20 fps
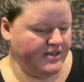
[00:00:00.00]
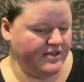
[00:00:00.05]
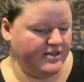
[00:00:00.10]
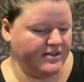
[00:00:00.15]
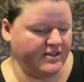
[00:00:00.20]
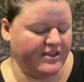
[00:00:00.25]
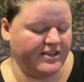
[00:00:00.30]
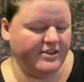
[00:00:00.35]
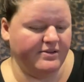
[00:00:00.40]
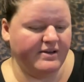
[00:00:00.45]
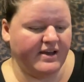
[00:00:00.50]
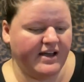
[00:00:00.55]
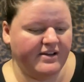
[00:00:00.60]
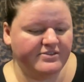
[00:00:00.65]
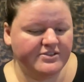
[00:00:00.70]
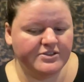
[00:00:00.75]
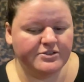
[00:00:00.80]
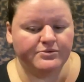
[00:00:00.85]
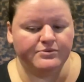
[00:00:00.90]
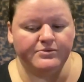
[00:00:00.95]
Like, you have
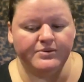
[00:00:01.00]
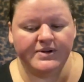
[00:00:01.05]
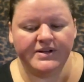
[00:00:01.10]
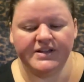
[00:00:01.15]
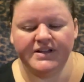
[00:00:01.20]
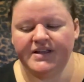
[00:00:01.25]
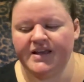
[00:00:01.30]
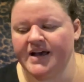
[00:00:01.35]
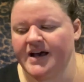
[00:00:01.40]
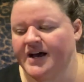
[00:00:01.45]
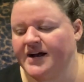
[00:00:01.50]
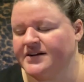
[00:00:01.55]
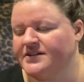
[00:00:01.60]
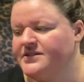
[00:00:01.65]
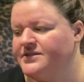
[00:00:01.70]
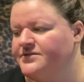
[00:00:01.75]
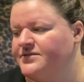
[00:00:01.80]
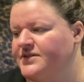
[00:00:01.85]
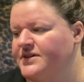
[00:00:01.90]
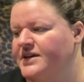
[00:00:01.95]
to really
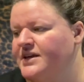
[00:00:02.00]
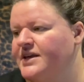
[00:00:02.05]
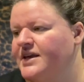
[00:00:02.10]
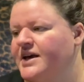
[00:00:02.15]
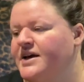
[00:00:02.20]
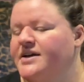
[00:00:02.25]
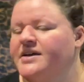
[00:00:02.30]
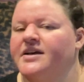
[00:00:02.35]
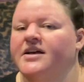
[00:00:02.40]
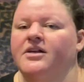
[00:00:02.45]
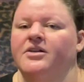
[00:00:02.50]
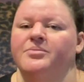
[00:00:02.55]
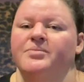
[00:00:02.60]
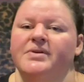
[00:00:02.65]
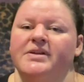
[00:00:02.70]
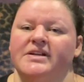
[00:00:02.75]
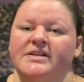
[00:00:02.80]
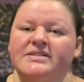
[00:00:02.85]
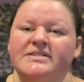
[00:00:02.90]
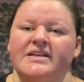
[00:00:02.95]
actively get help,
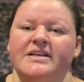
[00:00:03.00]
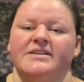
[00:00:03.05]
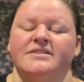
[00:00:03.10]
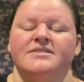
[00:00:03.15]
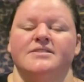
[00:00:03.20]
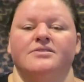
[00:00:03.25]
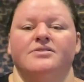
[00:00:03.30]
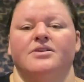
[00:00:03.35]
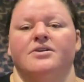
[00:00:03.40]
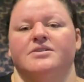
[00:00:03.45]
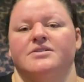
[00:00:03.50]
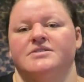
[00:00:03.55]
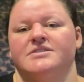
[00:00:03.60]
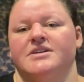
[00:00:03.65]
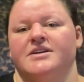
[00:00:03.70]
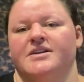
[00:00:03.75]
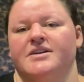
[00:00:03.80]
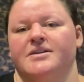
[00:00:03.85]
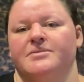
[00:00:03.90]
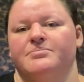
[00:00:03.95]
and it takes a long
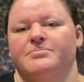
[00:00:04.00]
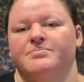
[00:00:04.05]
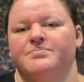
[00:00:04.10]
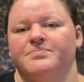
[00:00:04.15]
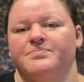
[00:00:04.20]
time.